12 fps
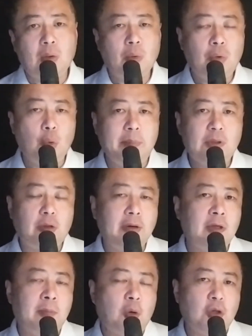you'll be trying
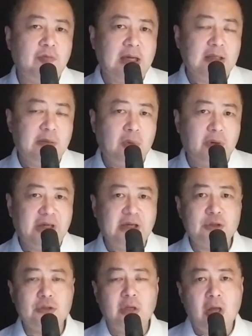to motivate
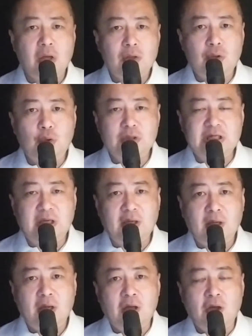employees
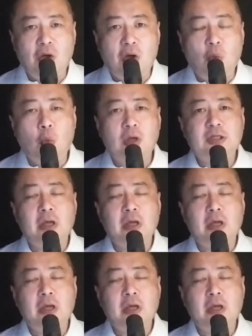using what